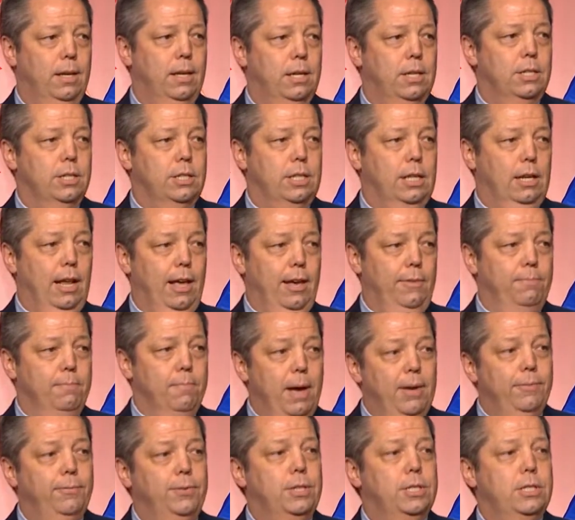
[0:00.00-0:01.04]
She left
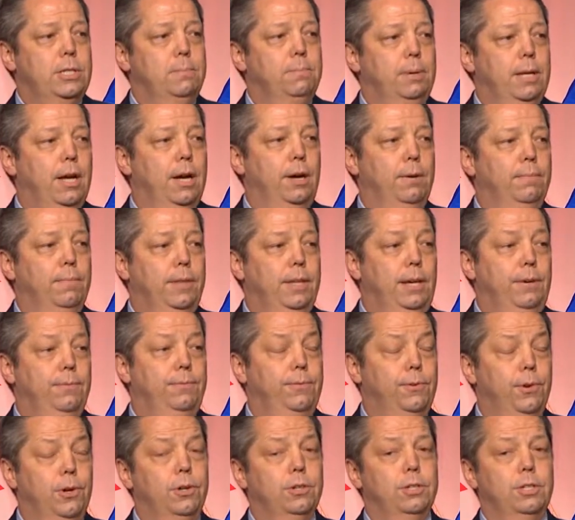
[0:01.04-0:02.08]
Memphis to become the
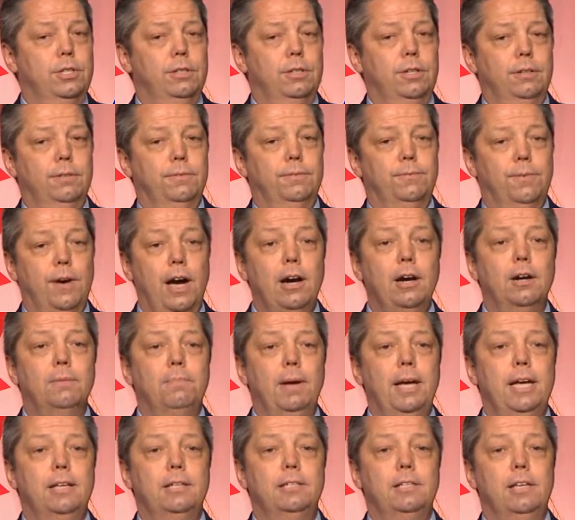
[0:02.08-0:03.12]
first
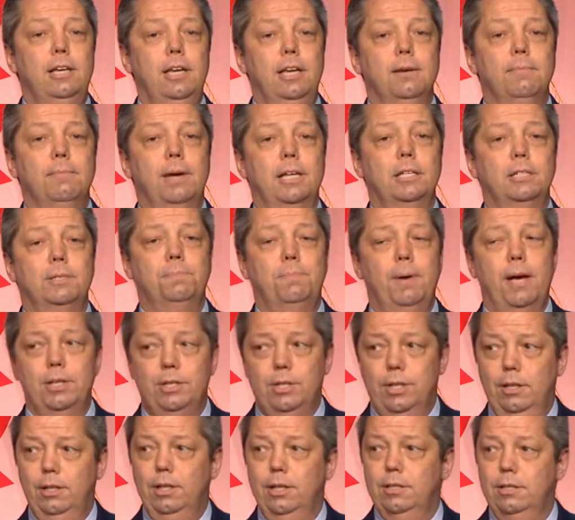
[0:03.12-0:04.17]
fire-based EMS
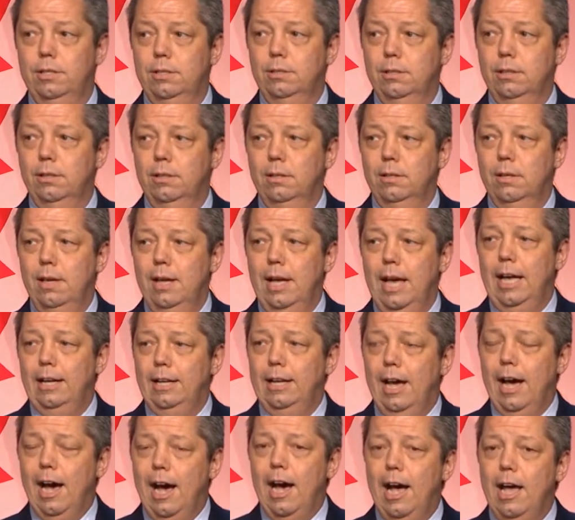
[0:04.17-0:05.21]
specialist at
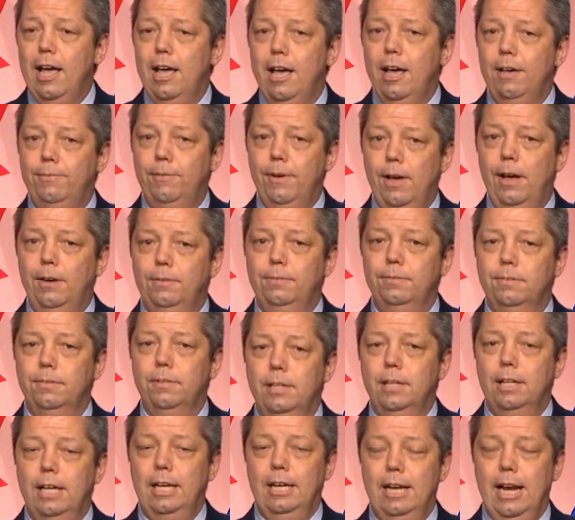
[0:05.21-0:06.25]
the IAFF
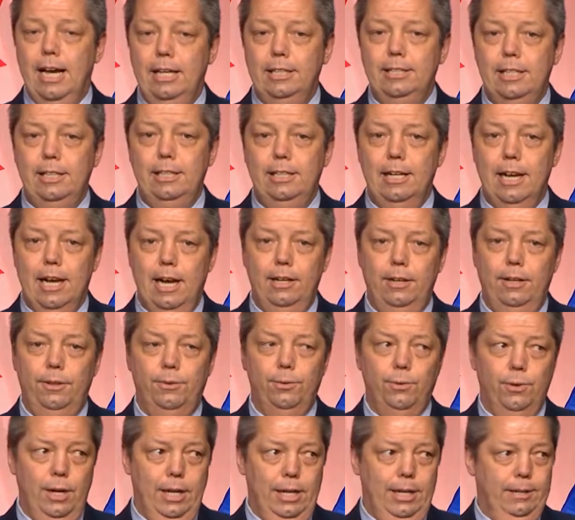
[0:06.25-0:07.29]
in
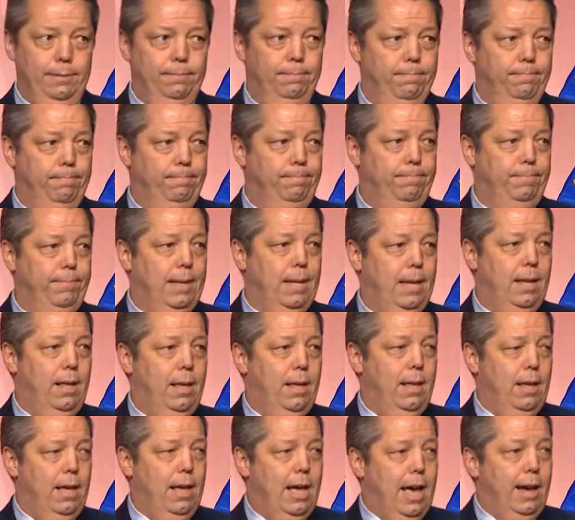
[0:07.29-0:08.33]
1993.
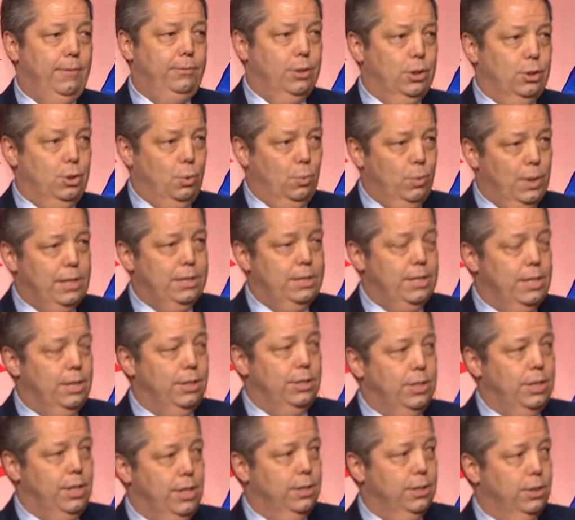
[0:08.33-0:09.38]
After
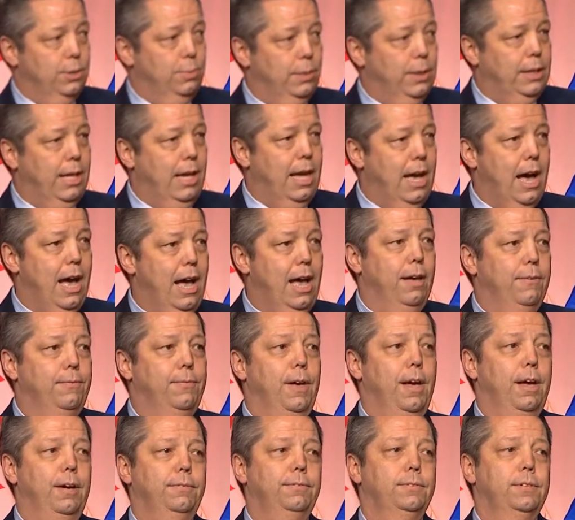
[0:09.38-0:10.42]
26 years with the
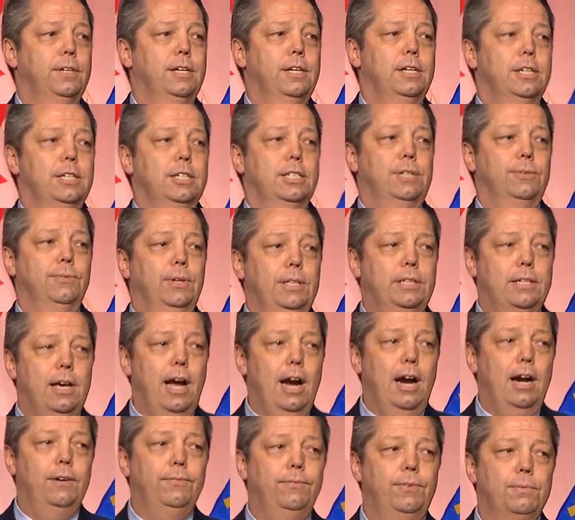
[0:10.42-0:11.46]
IAFF, she
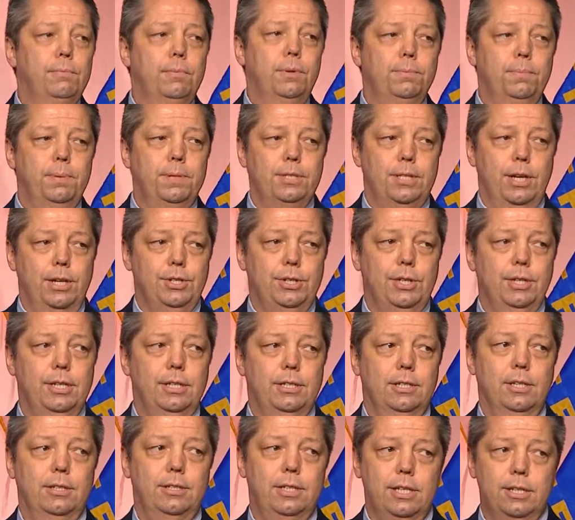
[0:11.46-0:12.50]
retired from her position
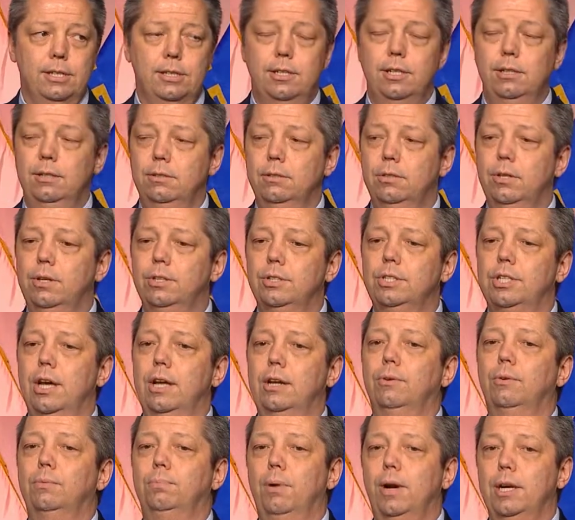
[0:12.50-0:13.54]
as assistant to the
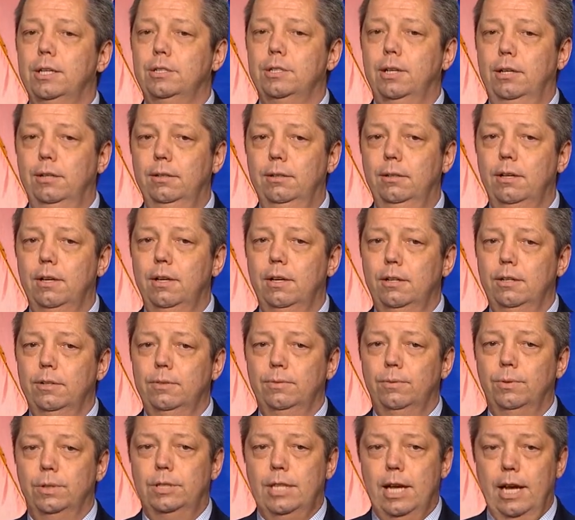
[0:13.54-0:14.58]
General President
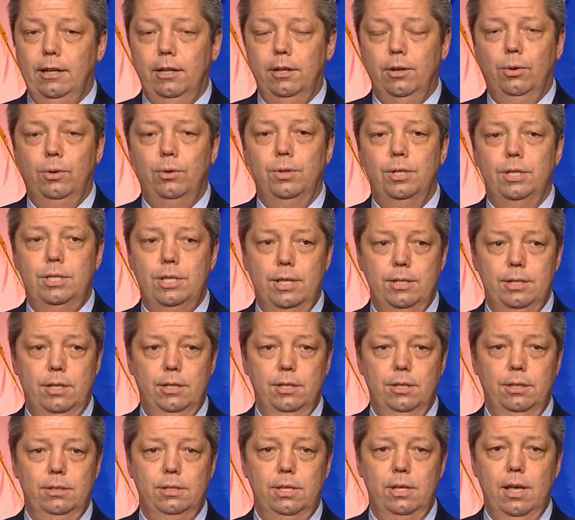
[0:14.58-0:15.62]
for Technical
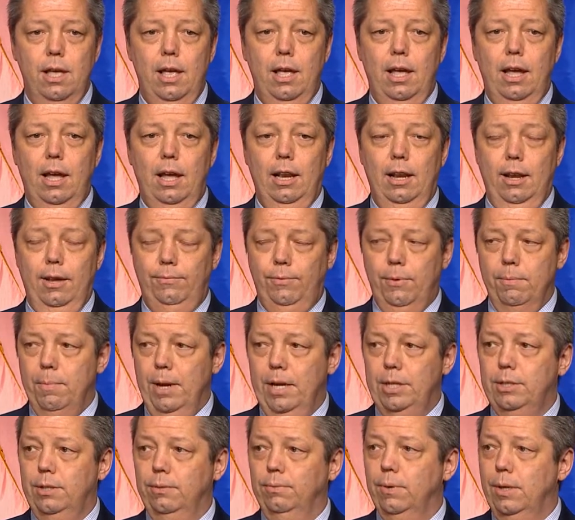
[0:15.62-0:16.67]
Assistance and
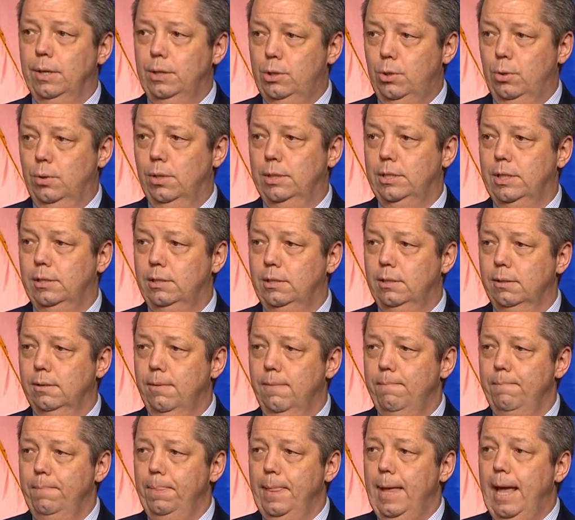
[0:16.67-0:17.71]
Information Resources,
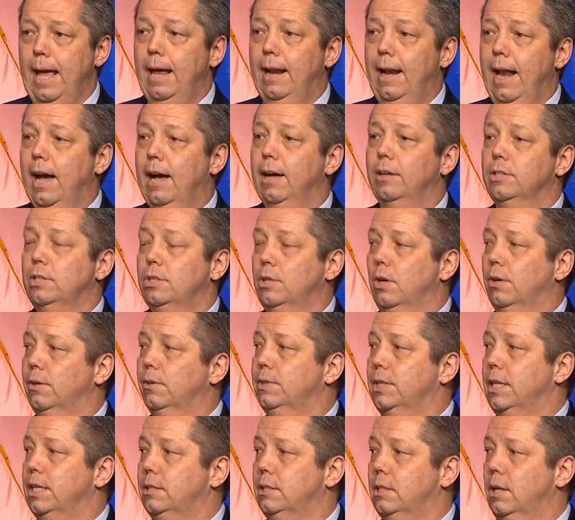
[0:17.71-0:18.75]
and now
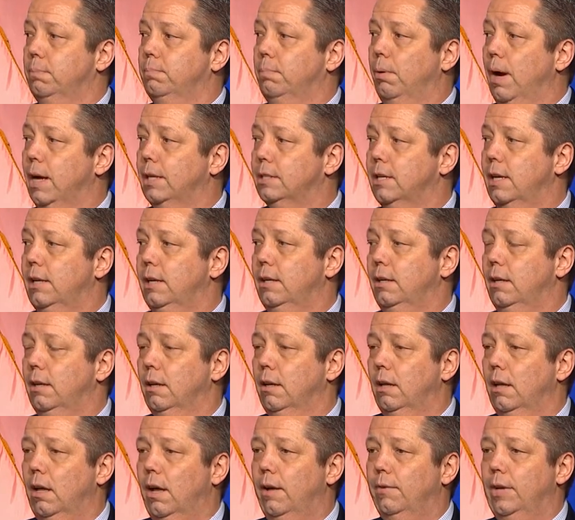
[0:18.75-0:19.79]
serves as the president
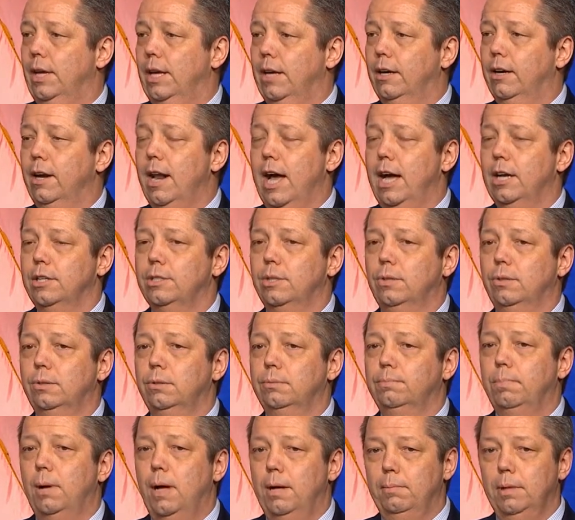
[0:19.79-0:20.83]
of the International
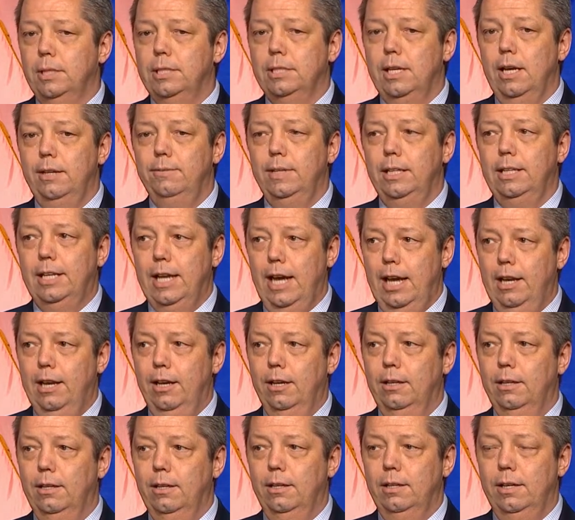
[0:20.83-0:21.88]
Public Safety
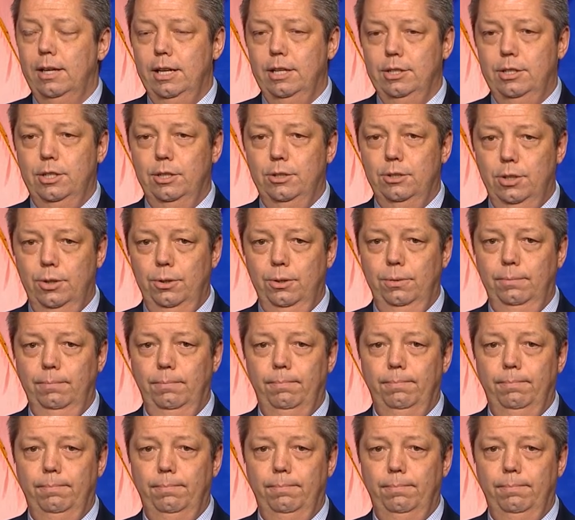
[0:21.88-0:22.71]
Data Institute.